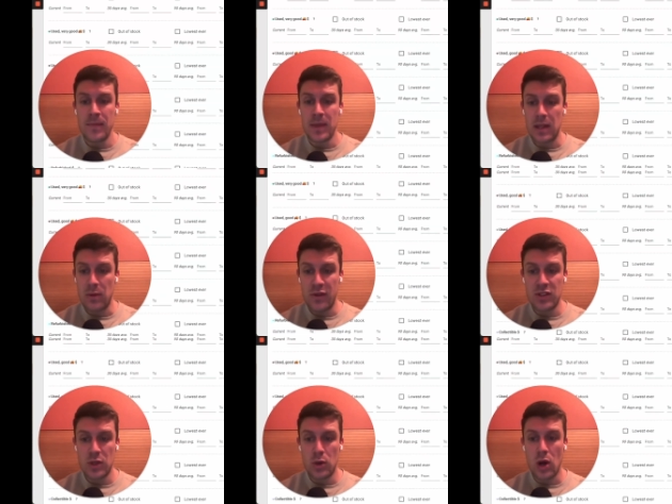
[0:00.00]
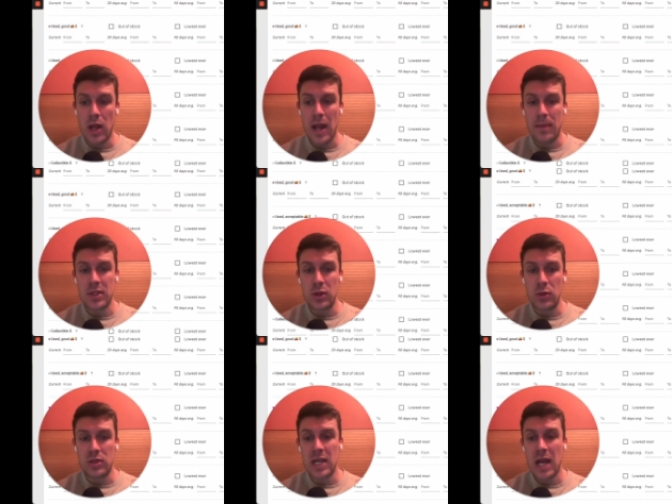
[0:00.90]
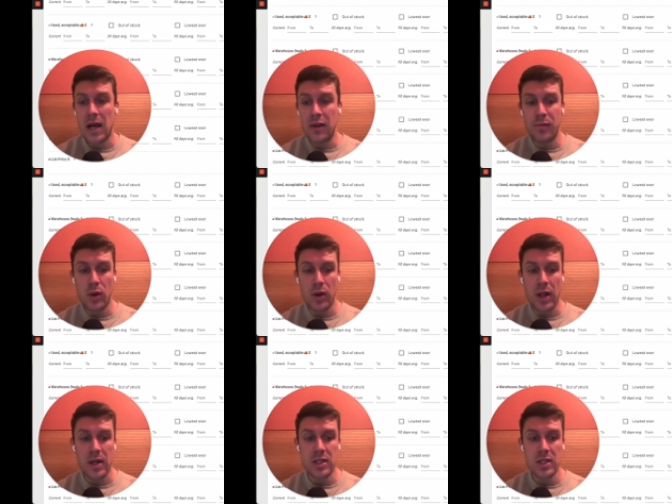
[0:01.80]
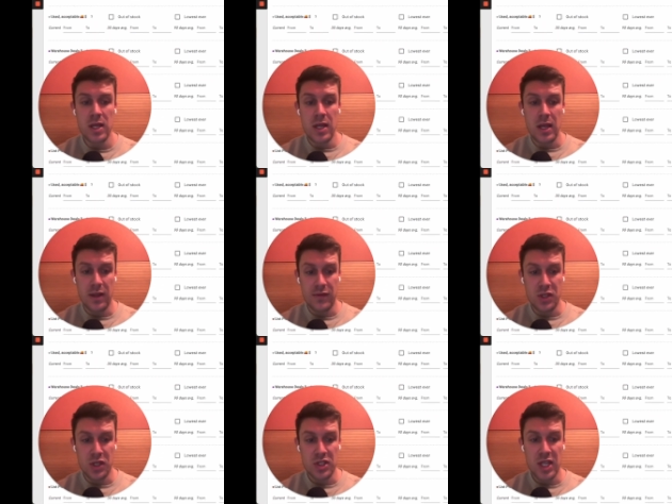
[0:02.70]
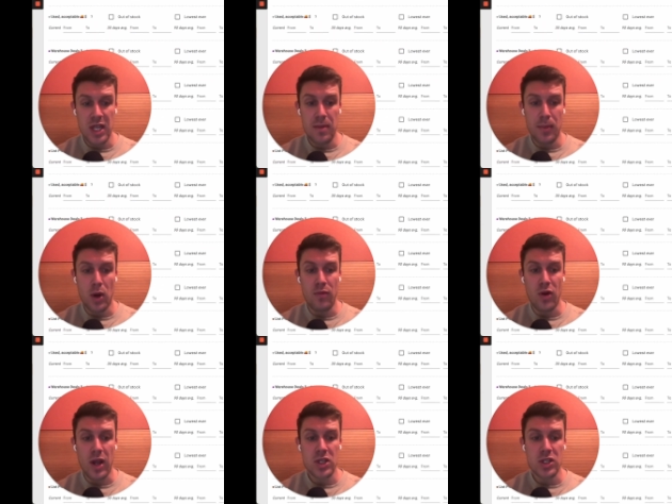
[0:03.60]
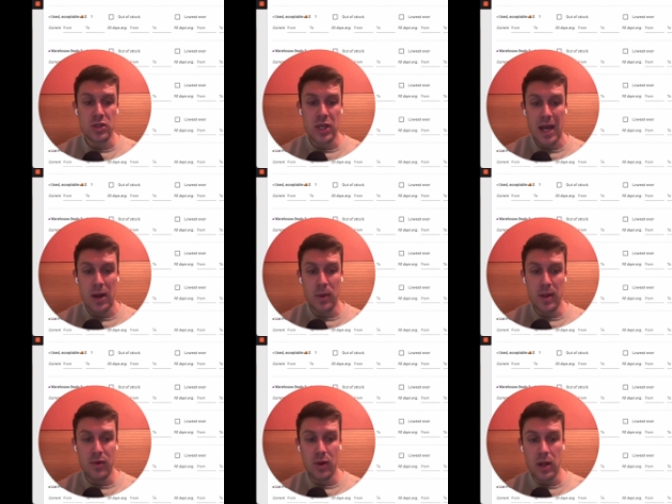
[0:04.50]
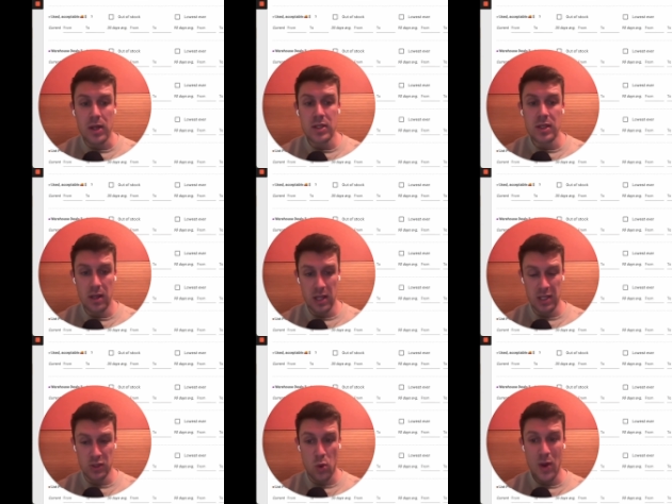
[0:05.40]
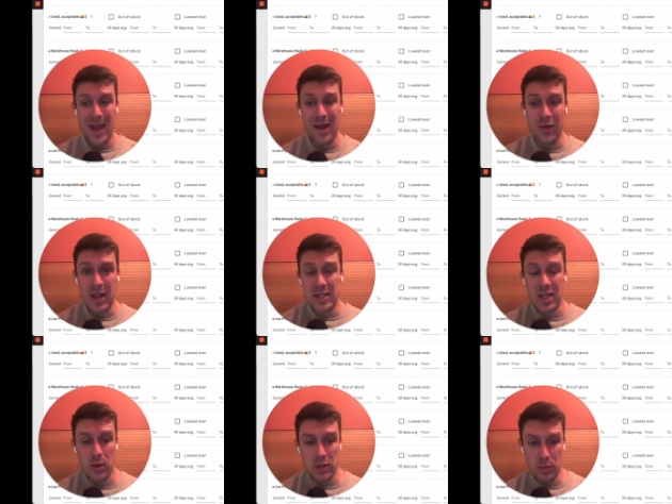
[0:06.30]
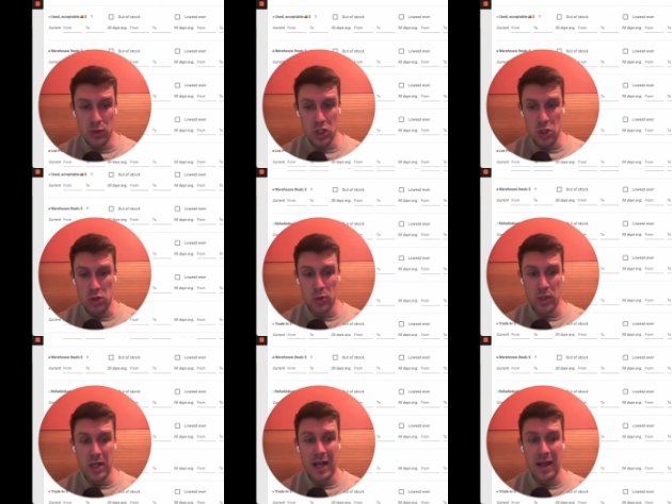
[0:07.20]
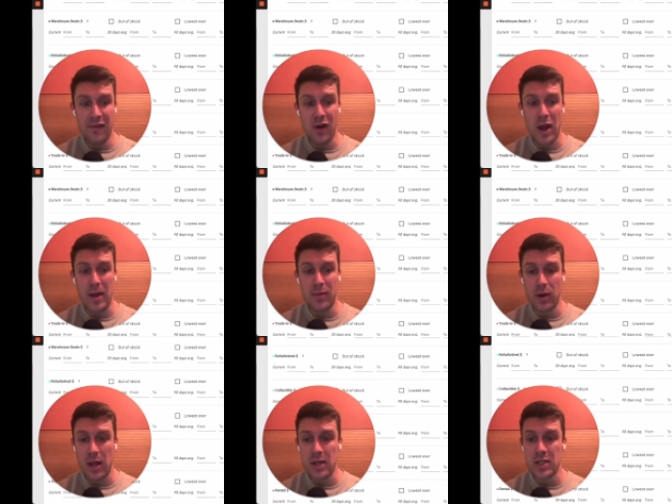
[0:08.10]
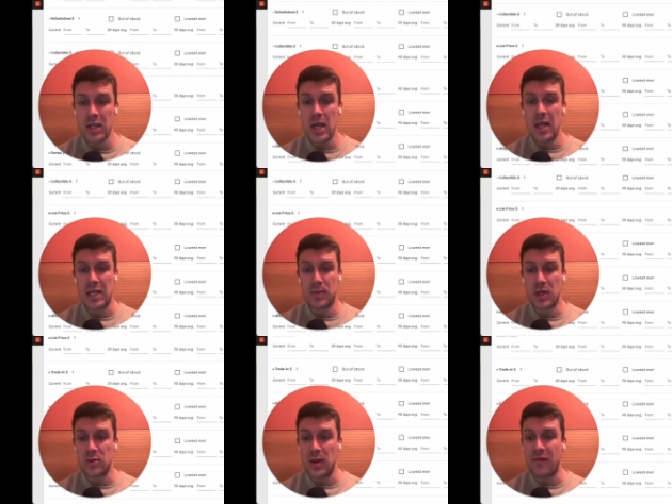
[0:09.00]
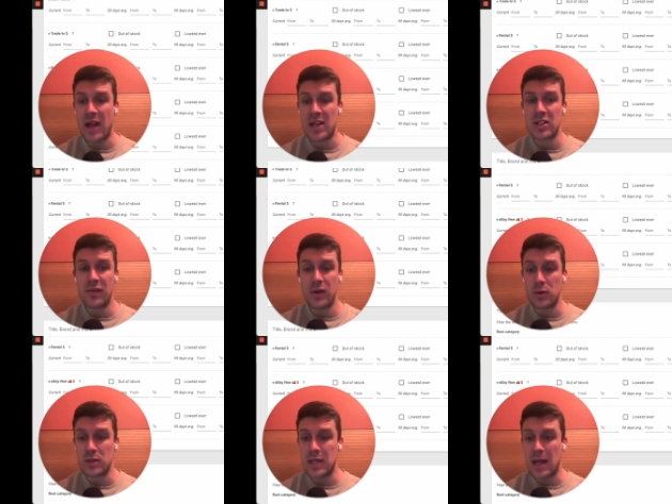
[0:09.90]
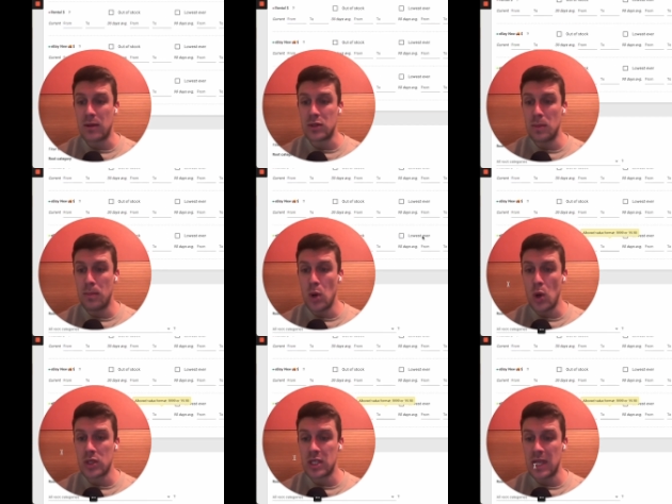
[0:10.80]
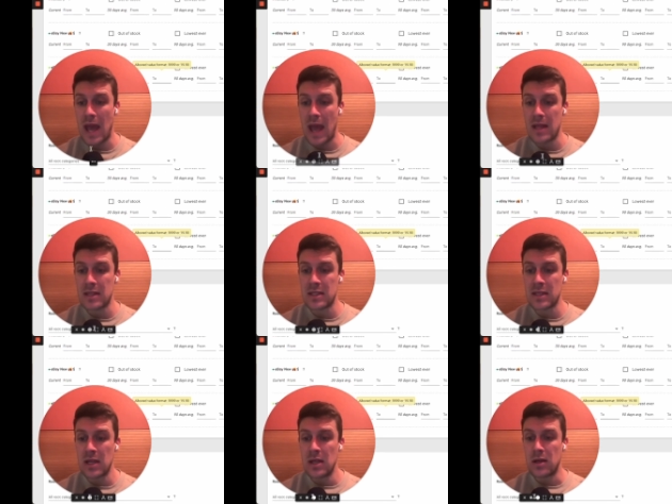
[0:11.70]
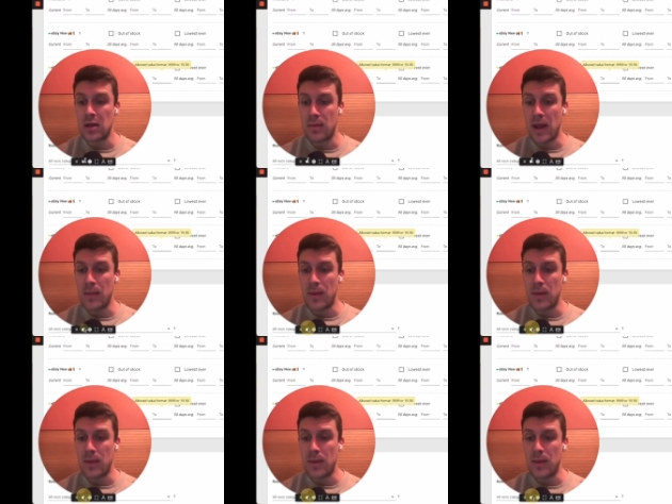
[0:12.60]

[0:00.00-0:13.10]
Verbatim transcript: and we've still got an absolute ton of products if you can see in the bottom right it shows you how many products that this query is going to produce when you click find products that's because we haven't actually filtered down to books yet I'm going to make my